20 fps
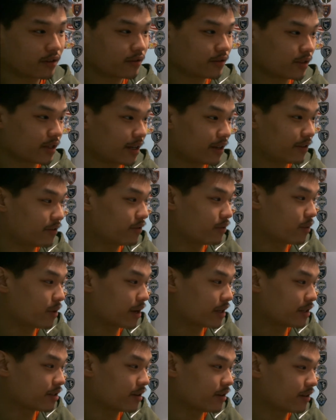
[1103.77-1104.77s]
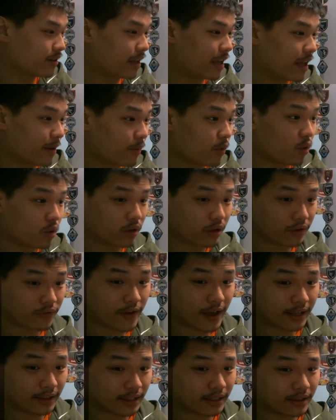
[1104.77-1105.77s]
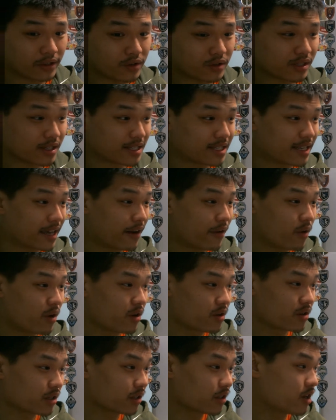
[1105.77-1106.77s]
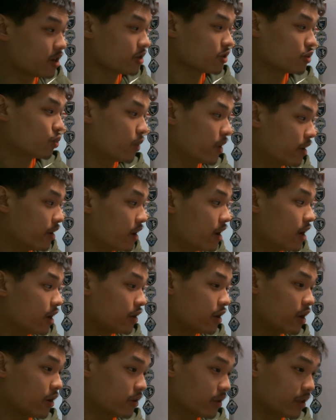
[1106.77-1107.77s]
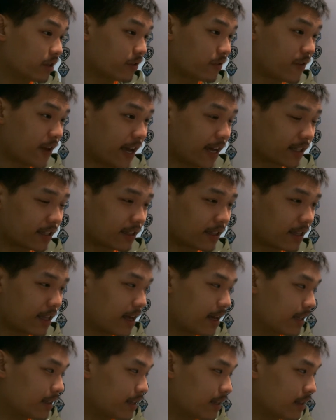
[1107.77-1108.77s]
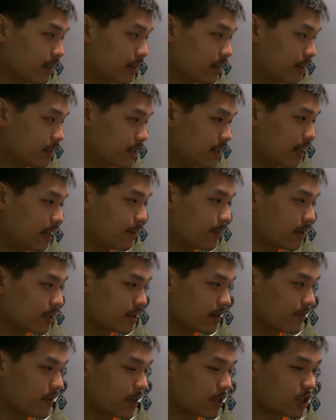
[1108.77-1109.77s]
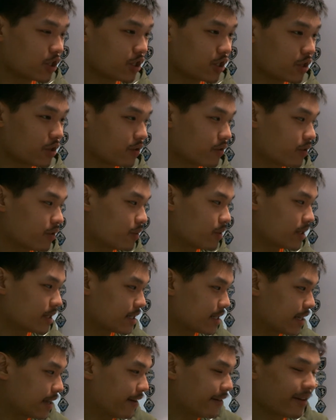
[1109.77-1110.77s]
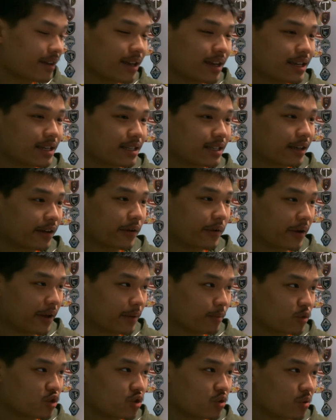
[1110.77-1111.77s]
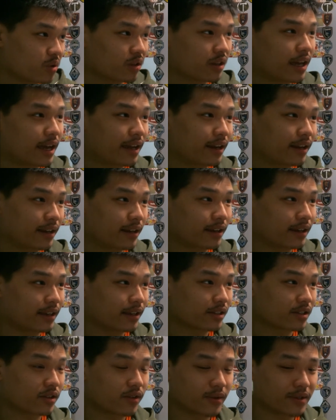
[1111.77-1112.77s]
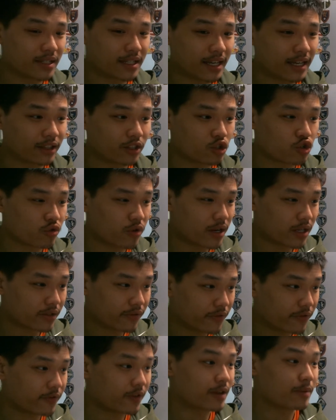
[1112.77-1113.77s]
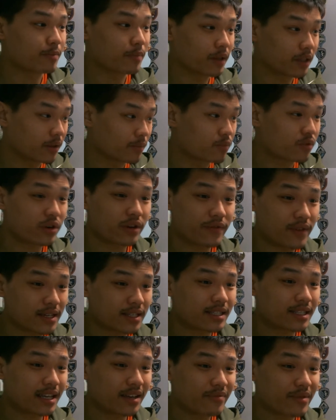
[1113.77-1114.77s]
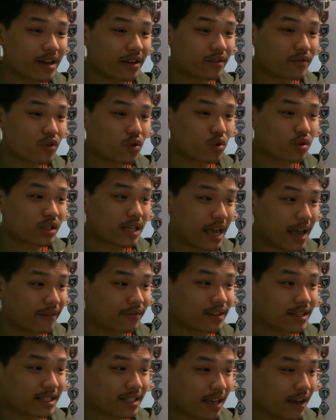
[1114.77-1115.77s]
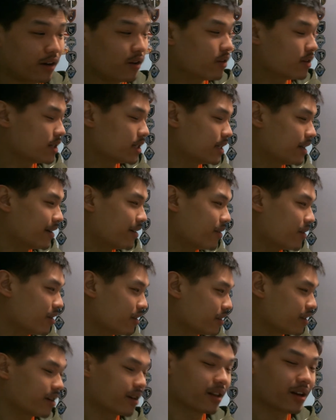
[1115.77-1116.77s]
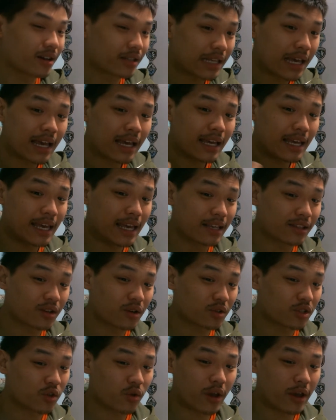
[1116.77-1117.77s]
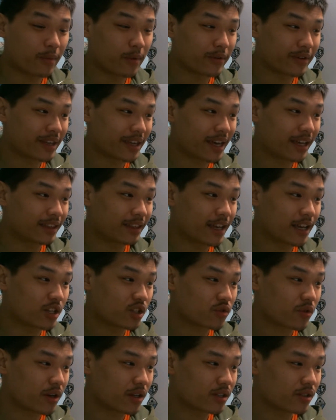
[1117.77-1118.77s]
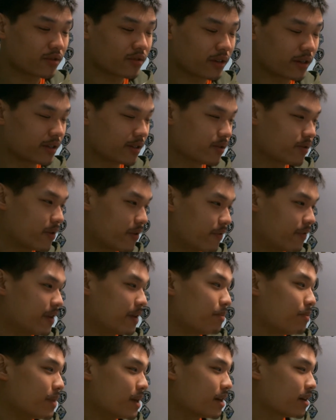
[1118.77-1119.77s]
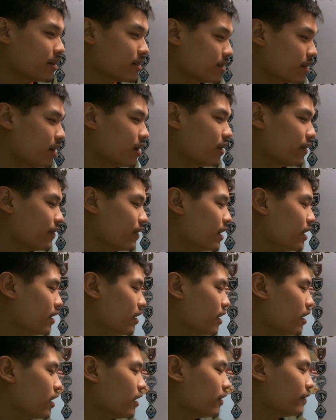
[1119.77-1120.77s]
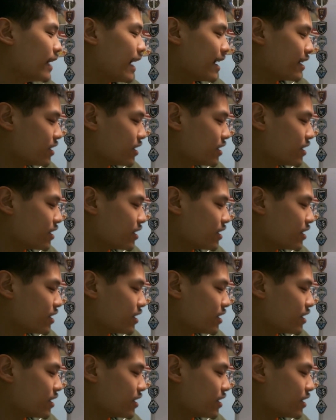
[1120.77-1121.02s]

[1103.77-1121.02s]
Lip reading: and rights on him, or the fact that there is a sell on clause where not only the fact that the team is eventually going to sell him to Atlanta is going to get the transfer fee, but the previous team that of course have the sell on clause is also able to get that transfer fee because of that.